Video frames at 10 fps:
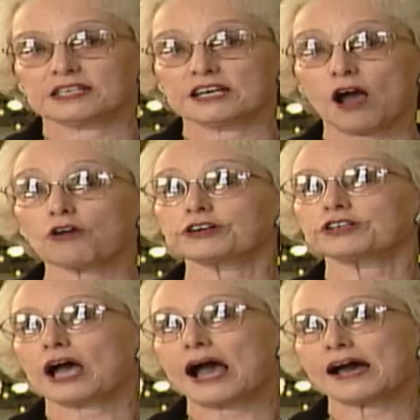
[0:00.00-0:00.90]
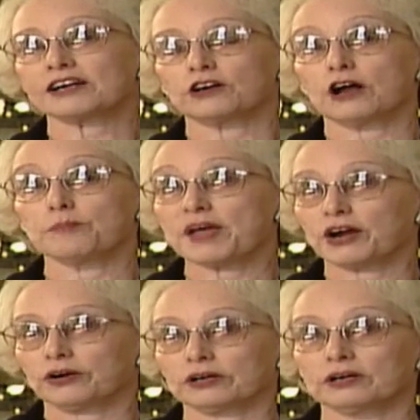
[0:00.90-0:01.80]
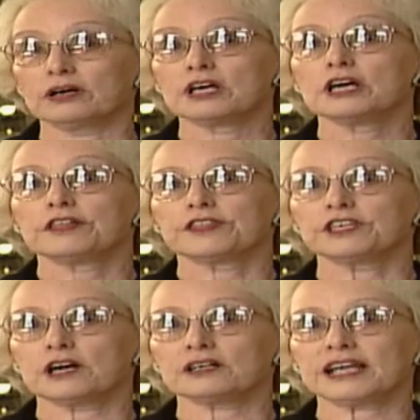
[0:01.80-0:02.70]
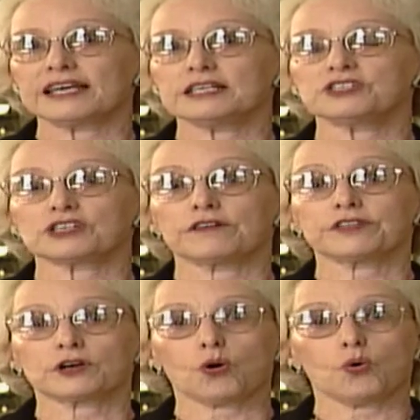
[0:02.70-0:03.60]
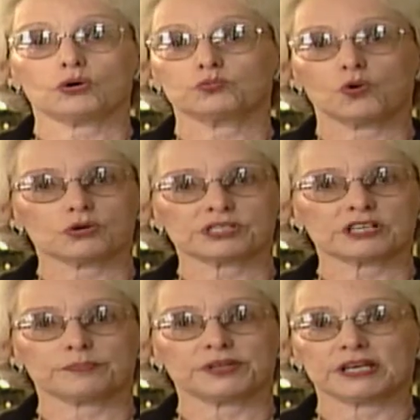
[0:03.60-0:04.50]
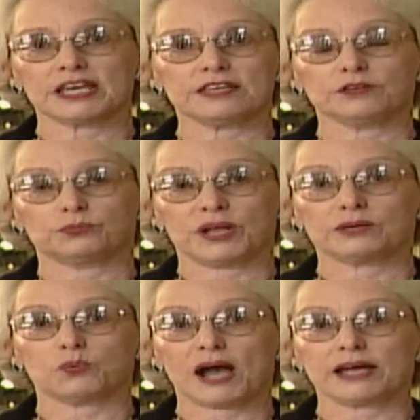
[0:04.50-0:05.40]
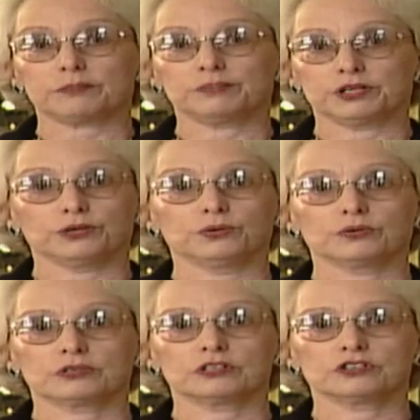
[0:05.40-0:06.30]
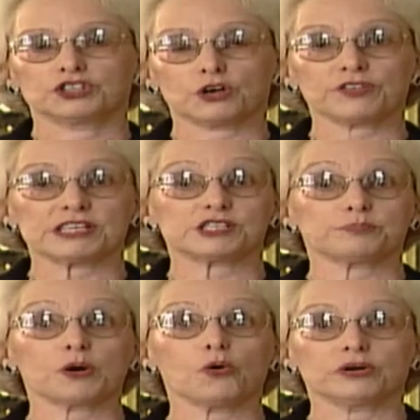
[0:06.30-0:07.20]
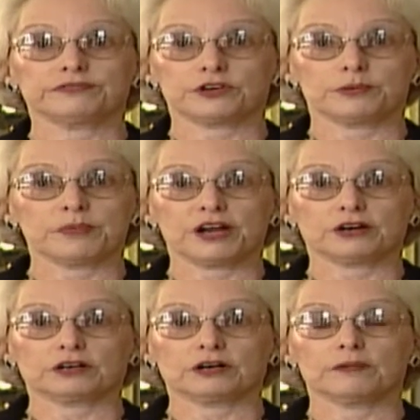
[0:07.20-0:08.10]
In order to honor America, the young ladies of the court wore something either red, white, or blue to show their support for America.